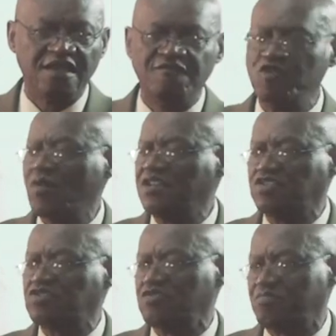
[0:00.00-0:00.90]
if you
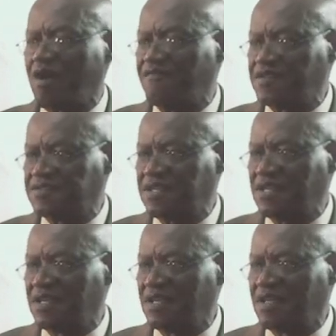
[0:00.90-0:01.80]
understood prophecy.
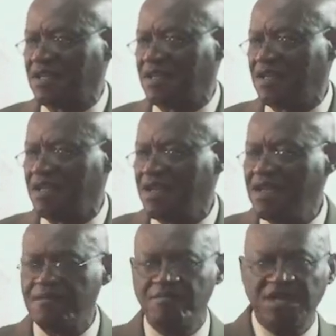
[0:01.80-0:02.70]

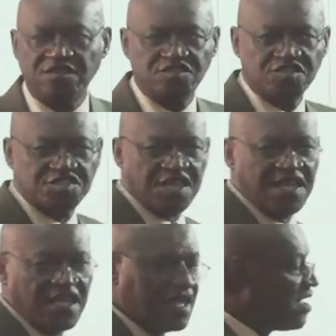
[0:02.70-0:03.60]
Because you
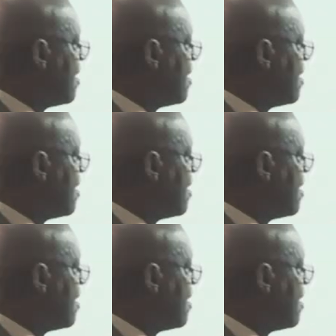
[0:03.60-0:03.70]
see,